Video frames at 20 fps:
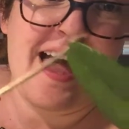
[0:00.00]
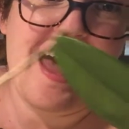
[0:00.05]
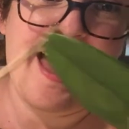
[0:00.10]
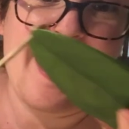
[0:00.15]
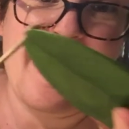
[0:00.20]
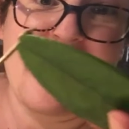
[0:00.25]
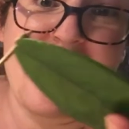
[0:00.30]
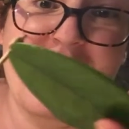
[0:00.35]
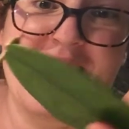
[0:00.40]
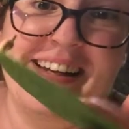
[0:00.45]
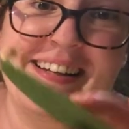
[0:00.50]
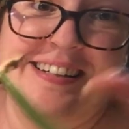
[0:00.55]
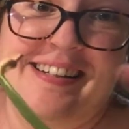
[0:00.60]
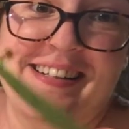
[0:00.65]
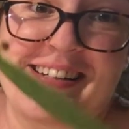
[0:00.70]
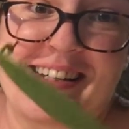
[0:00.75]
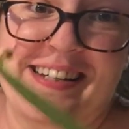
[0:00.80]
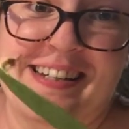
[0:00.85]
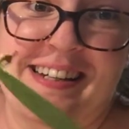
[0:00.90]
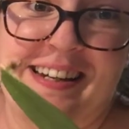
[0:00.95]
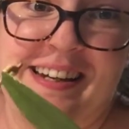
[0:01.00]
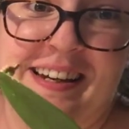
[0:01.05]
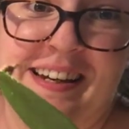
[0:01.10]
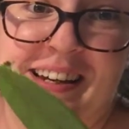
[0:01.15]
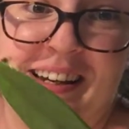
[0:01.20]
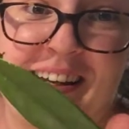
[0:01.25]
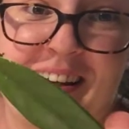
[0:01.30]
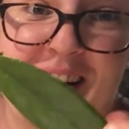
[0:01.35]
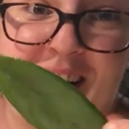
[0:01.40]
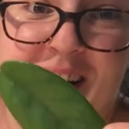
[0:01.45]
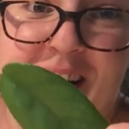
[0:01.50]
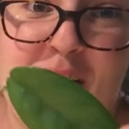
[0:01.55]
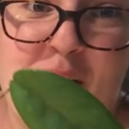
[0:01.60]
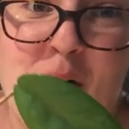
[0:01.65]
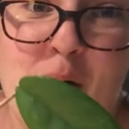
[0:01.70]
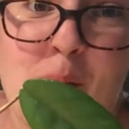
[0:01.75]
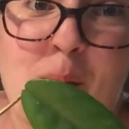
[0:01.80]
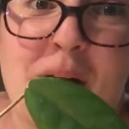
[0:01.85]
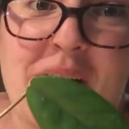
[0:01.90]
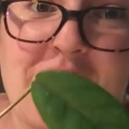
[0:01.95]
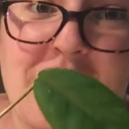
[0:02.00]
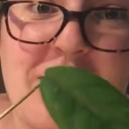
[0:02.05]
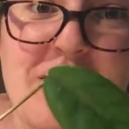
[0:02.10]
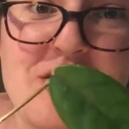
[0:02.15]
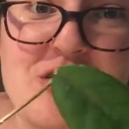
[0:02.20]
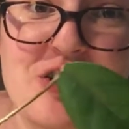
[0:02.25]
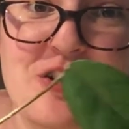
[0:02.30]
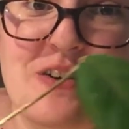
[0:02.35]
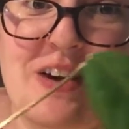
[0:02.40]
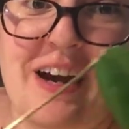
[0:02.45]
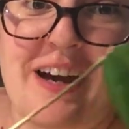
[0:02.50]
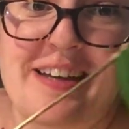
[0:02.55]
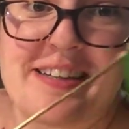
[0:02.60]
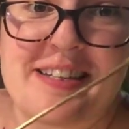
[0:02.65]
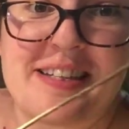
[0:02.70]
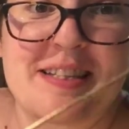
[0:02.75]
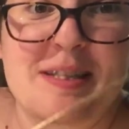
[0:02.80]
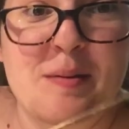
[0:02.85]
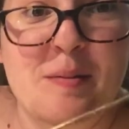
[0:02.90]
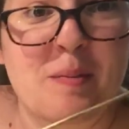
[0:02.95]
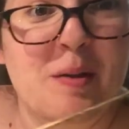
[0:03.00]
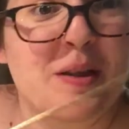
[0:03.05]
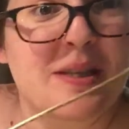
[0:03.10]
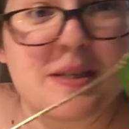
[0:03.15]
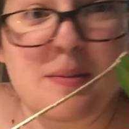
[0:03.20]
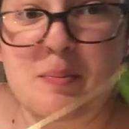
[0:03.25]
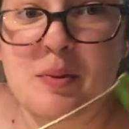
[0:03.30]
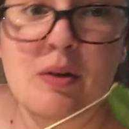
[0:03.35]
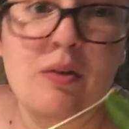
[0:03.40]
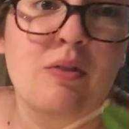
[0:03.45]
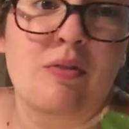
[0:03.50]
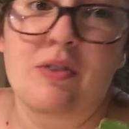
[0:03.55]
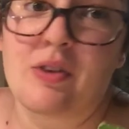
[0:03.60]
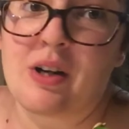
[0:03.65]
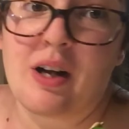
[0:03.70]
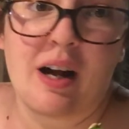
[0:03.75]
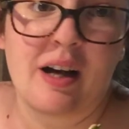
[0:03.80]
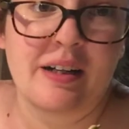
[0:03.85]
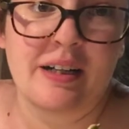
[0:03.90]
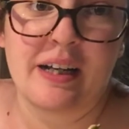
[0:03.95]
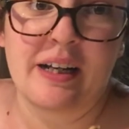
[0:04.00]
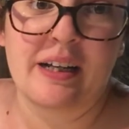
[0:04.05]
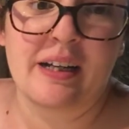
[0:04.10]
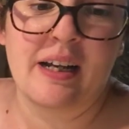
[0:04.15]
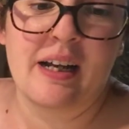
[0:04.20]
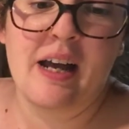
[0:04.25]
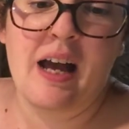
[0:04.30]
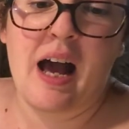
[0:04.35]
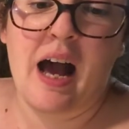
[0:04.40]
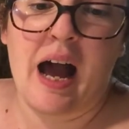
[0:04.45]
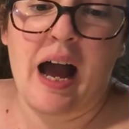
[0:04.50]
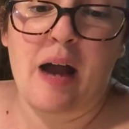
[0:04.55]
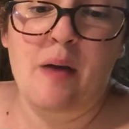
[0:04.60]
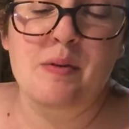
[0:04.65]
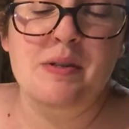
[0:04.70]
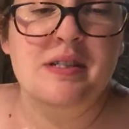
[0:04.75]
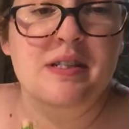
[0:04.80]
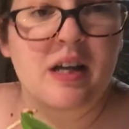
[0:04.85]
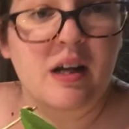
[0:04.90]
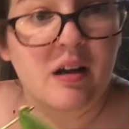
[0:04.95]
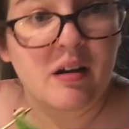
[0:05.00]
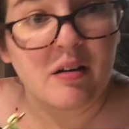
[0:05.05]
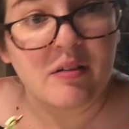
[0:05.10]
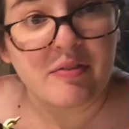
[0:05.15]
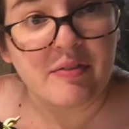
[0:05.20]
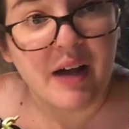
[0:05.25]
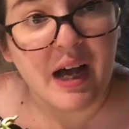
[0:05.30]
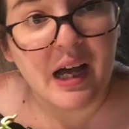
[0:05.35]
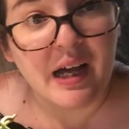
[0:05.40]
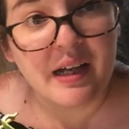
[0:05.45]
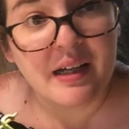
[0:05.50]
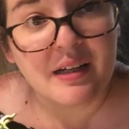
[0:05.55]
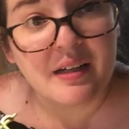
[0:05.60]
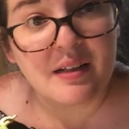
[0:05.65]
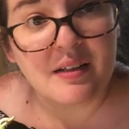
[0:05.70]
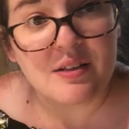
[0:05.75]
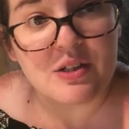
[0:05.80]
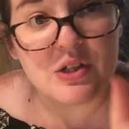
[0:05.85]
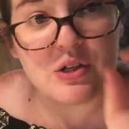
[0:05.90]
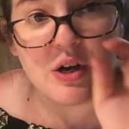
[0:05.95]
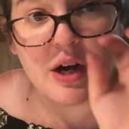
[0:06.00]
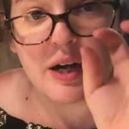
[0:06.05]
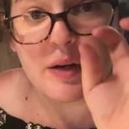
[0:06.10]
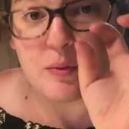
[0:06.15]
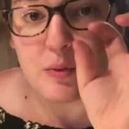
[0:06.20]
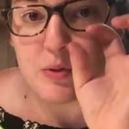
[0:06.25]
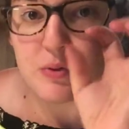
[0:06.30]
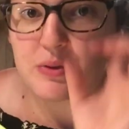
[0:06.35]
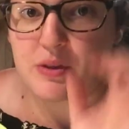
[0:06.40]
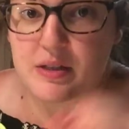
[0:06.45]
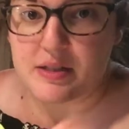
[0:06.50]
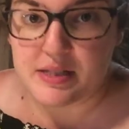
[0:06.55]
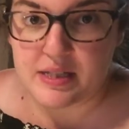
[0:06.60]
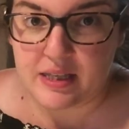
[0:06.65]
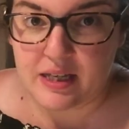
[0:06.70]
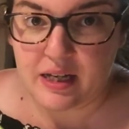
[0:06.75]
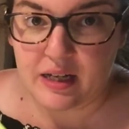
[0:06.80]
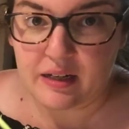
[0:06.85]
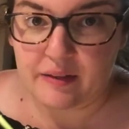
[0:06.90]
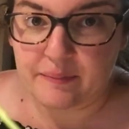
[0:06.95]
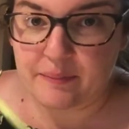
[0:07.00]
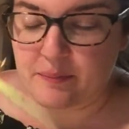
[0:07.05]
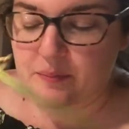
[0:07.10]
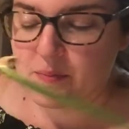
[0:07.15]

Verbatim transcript: And oh my gosh, you guys, it's a, it's a beautiful cutting. I was terrified to try and root this thing.